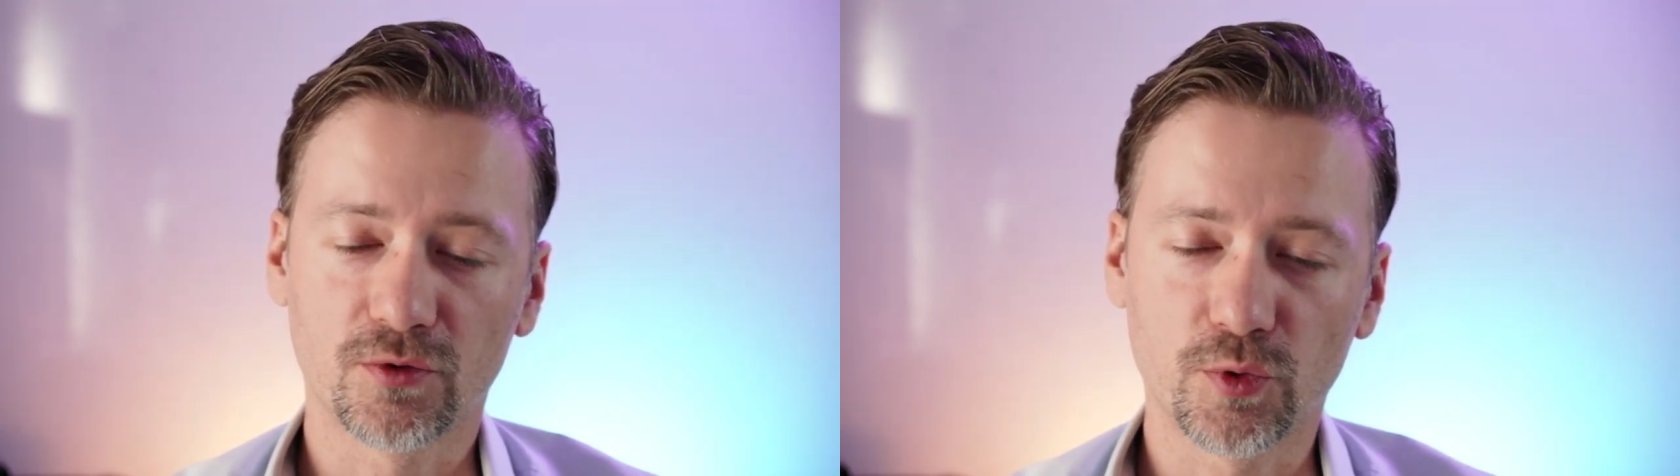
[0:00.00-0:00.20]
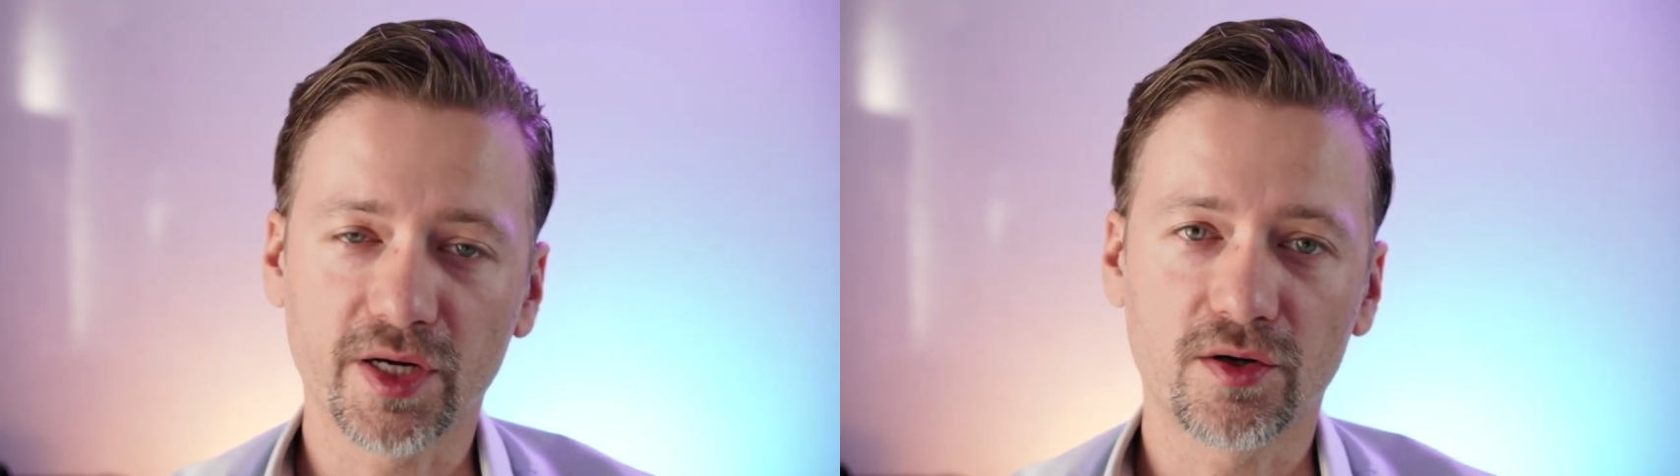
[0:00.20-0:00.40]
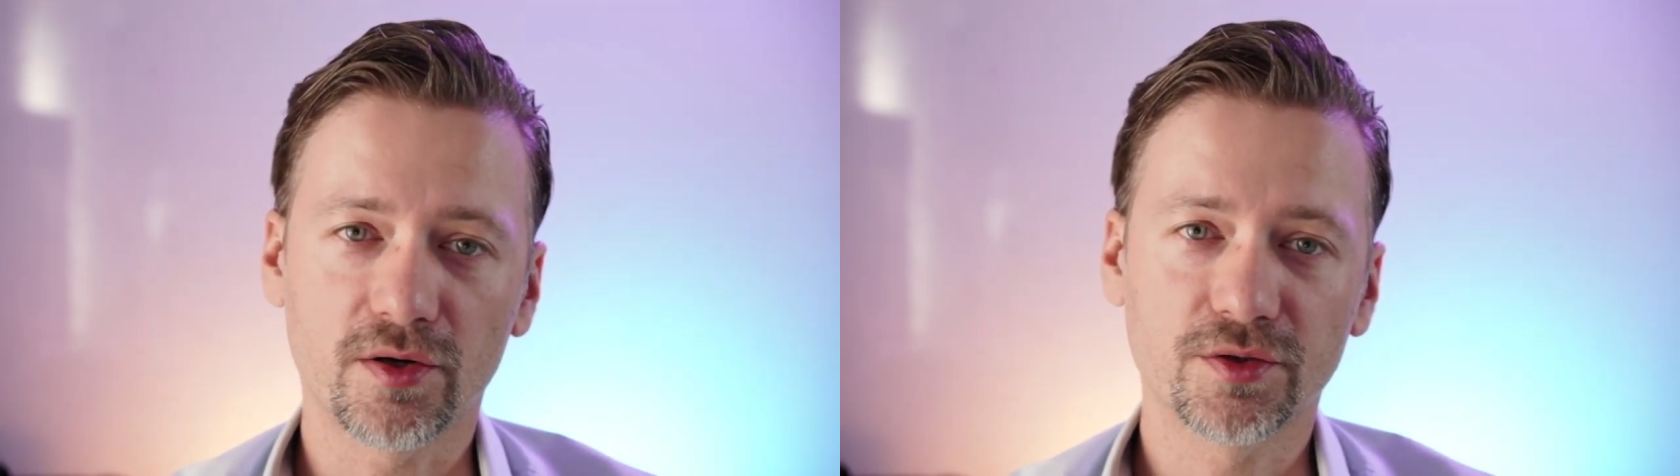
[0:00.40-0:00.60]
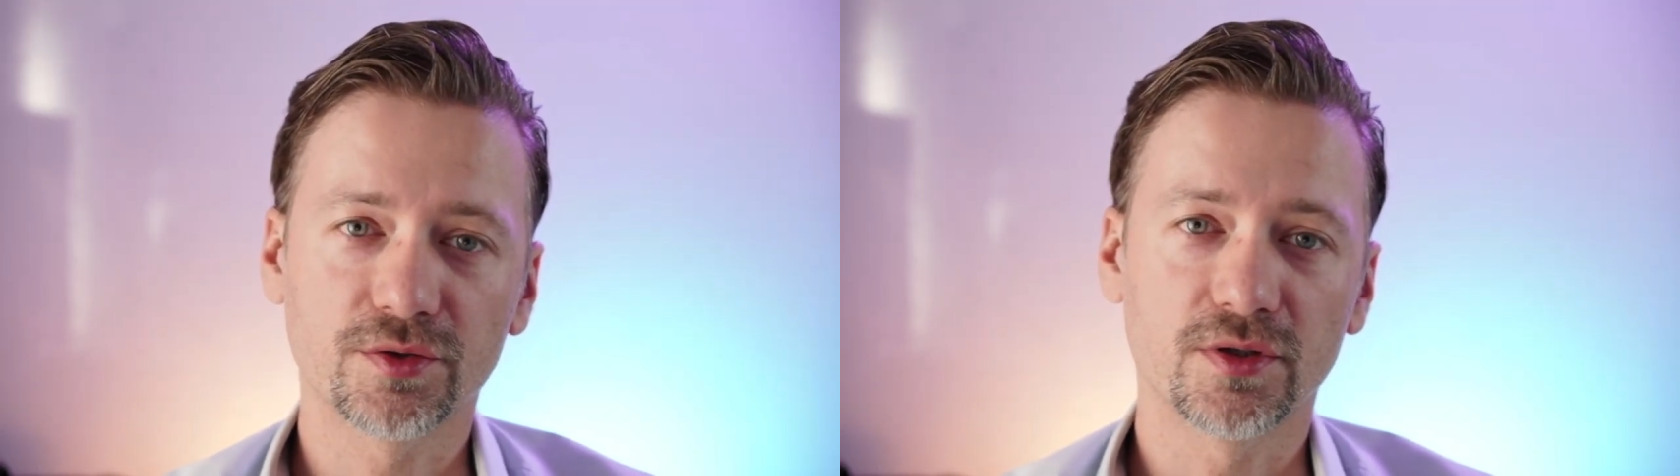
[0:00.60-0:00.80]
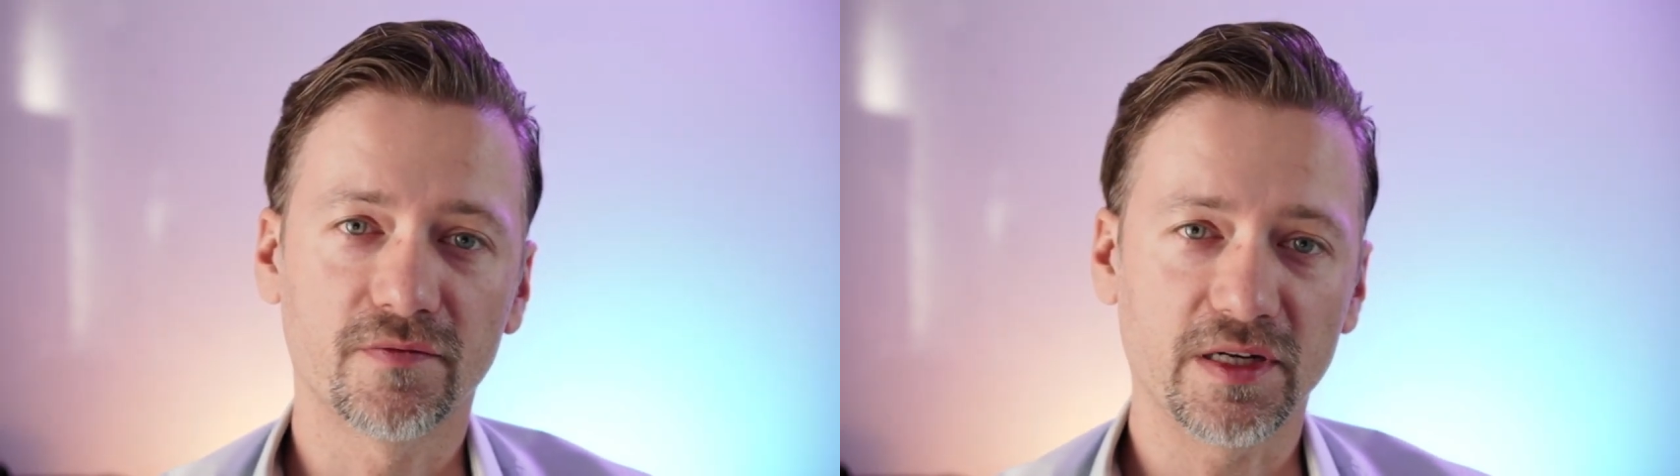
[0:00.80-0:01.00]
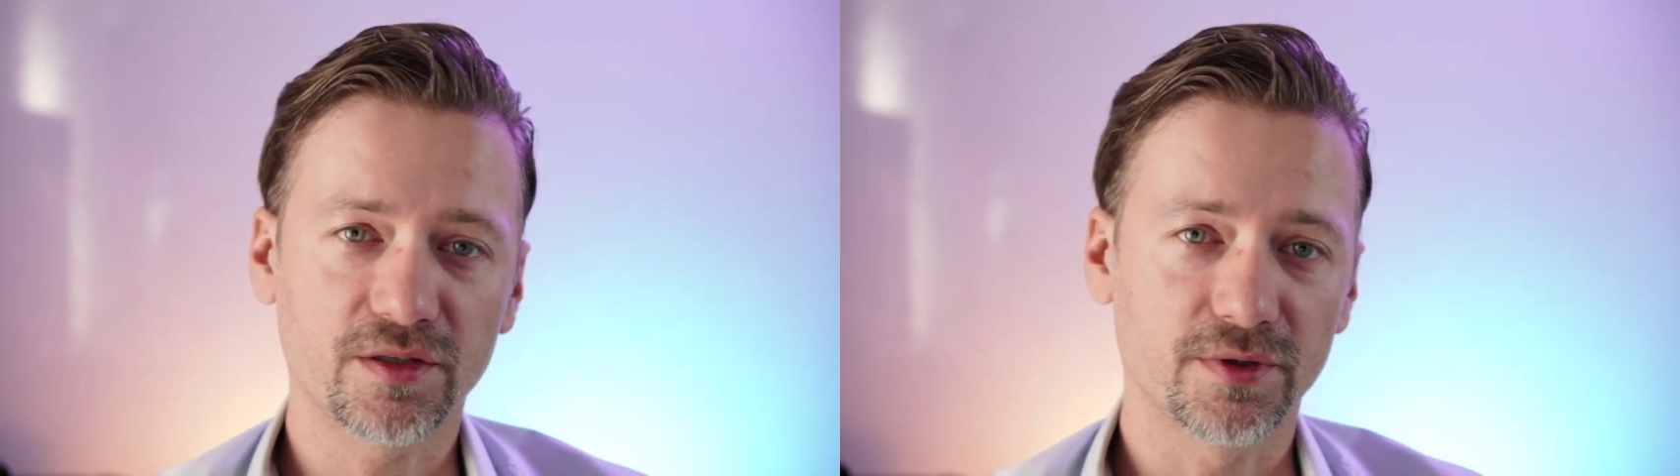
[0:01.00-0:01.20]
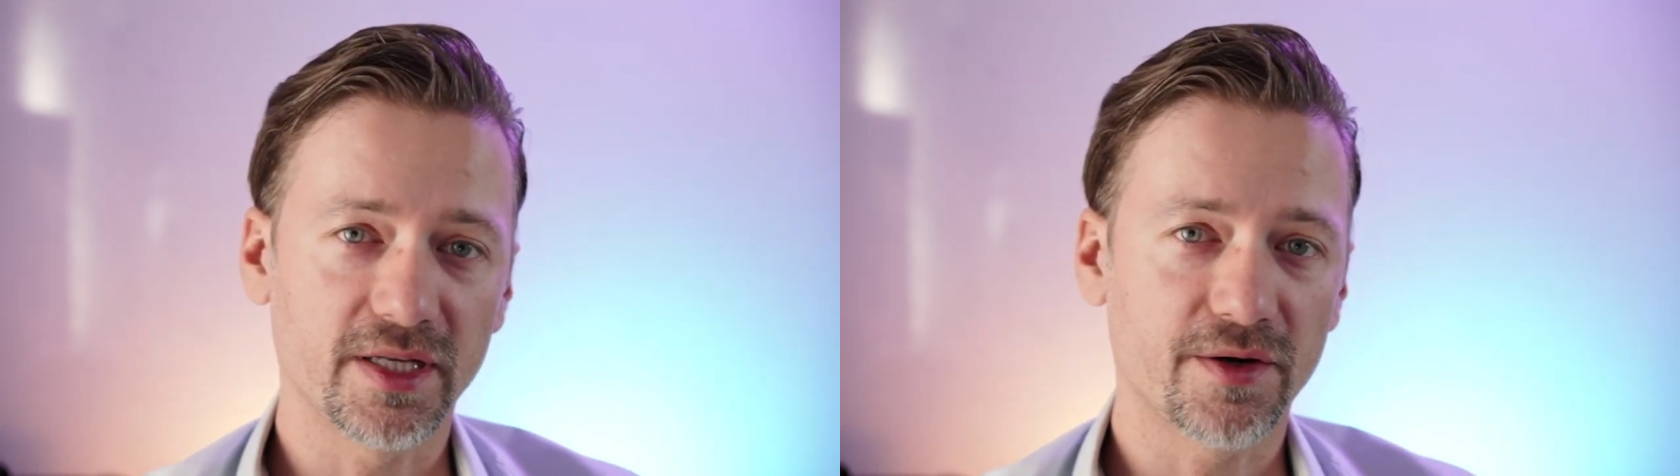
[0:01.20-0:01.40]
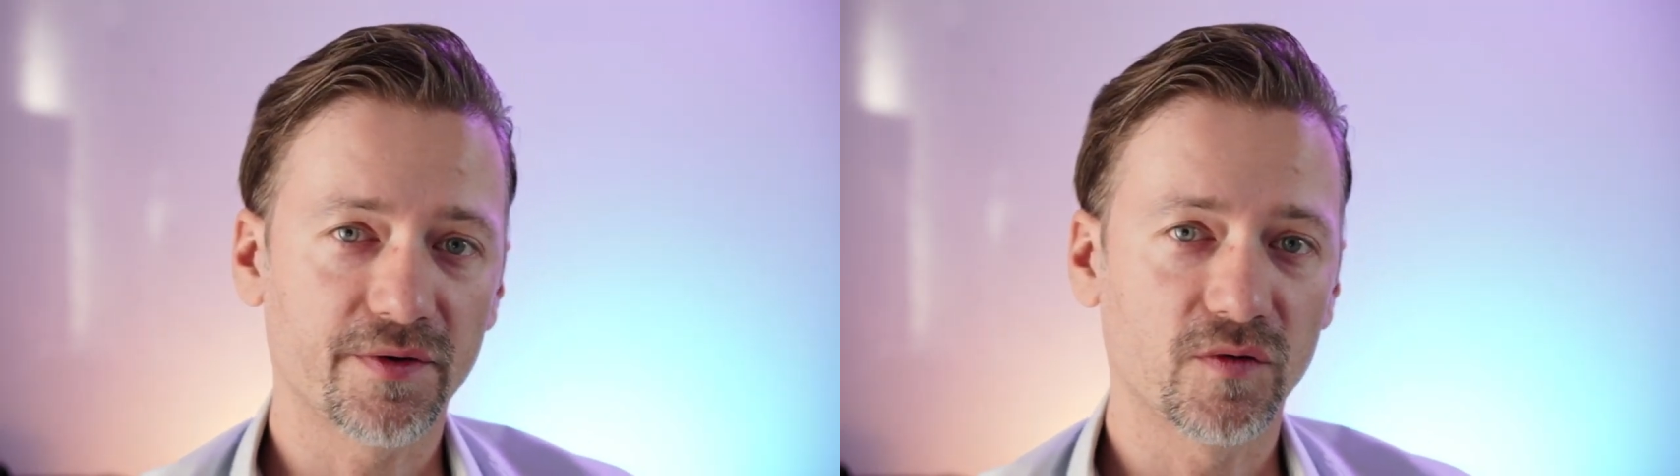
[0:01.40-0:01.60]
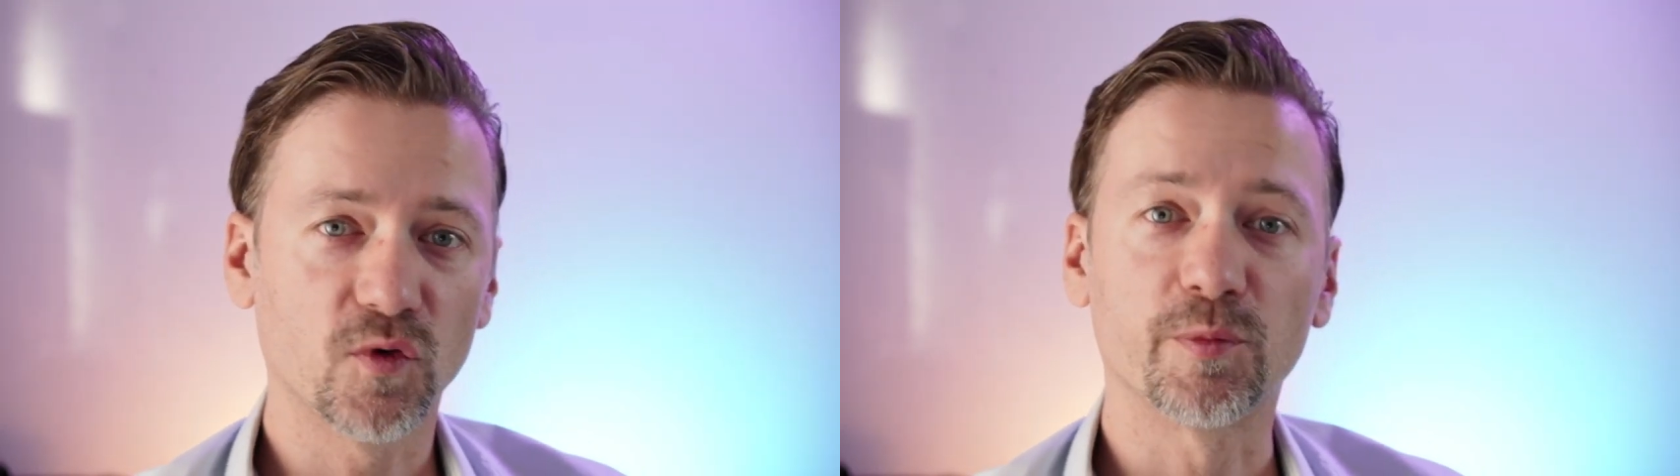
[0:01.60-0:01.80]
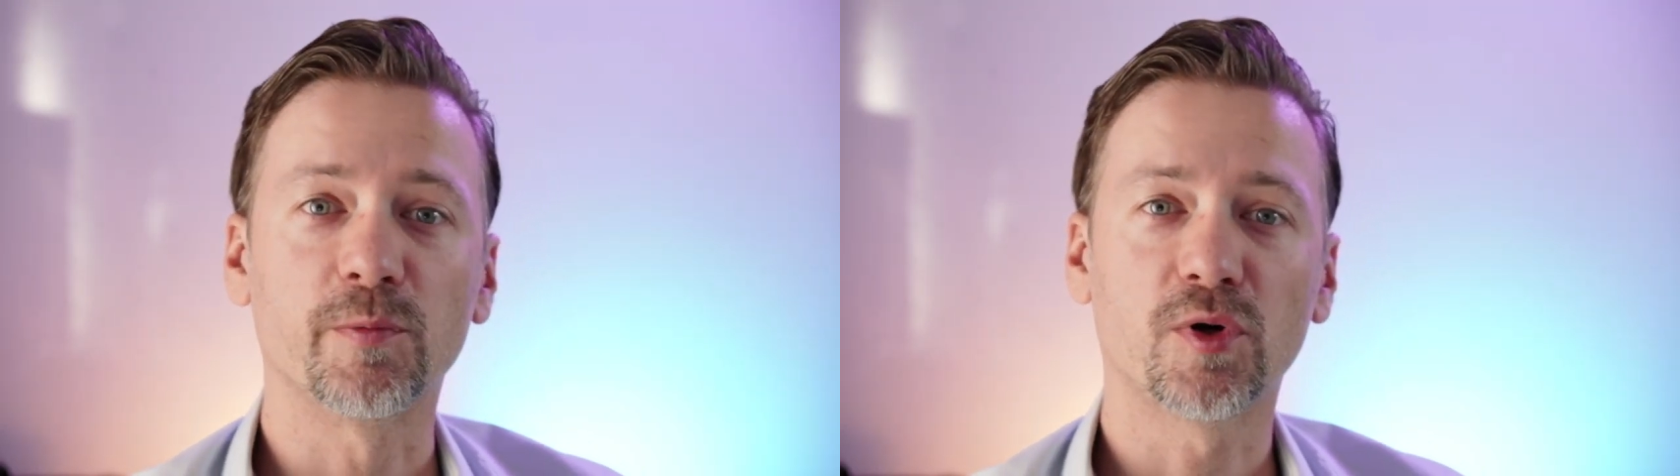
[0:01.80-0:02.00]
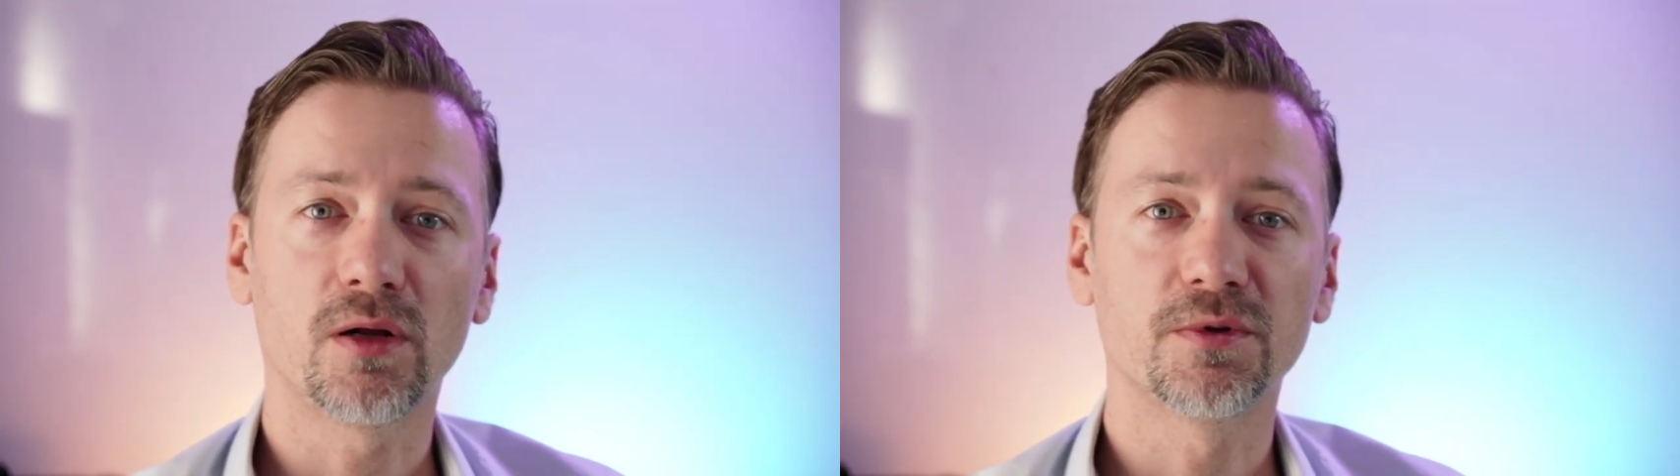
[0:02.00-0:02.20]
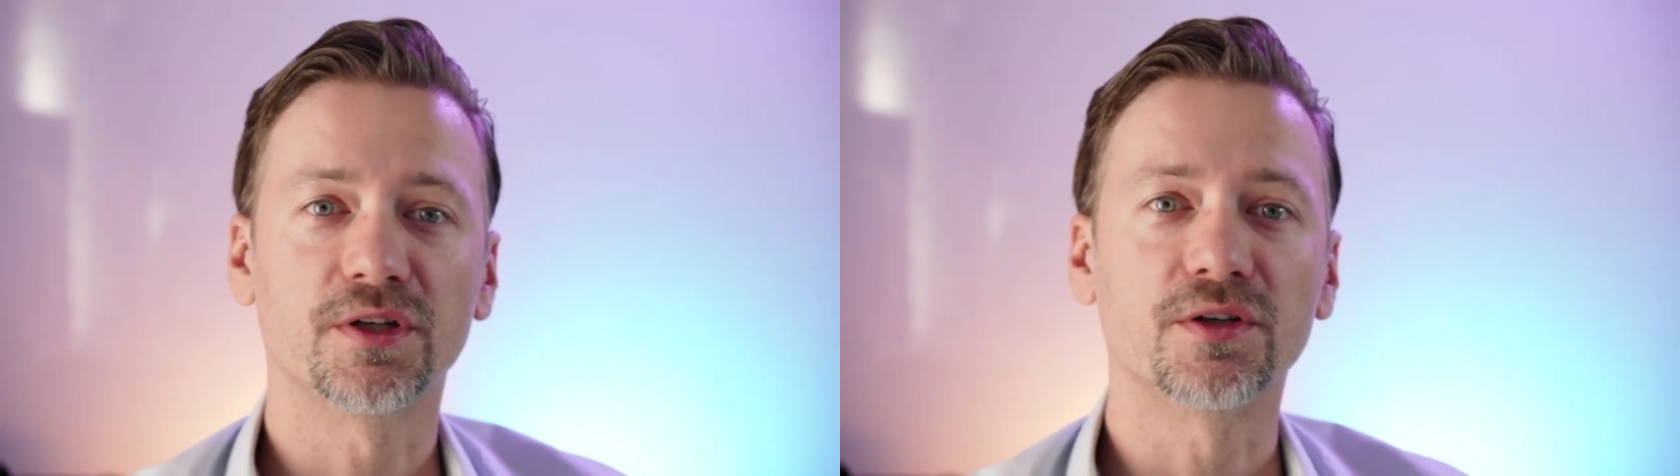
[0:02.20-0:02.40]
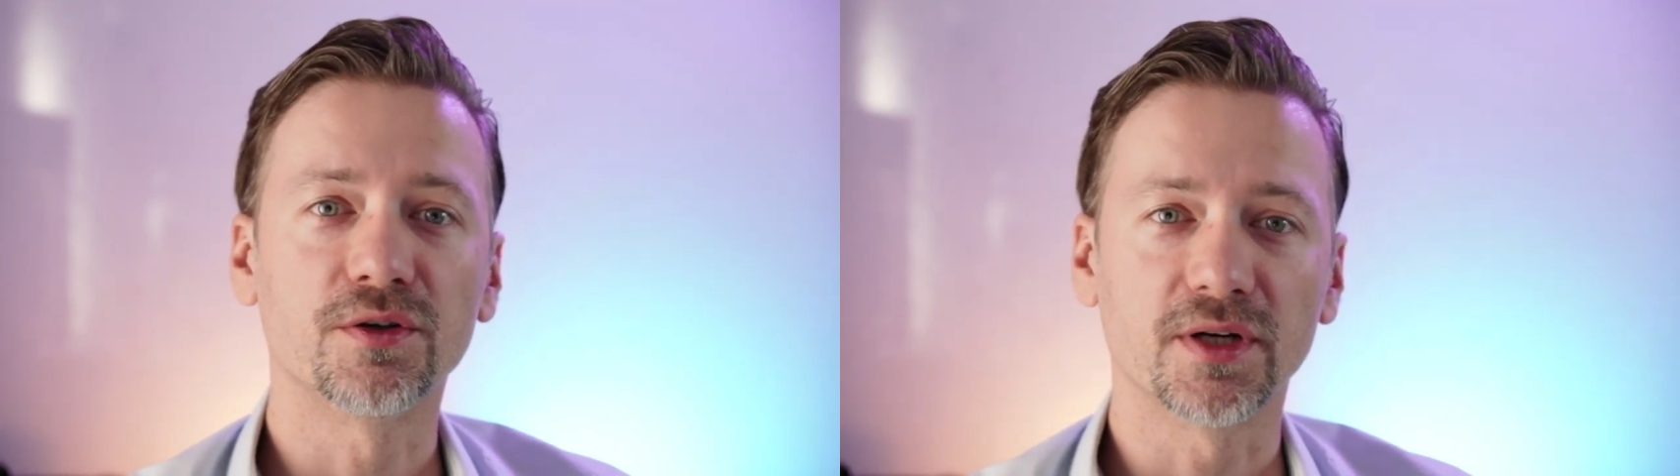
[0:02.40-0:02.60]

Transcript: quick call to your veterinarian would be probably a good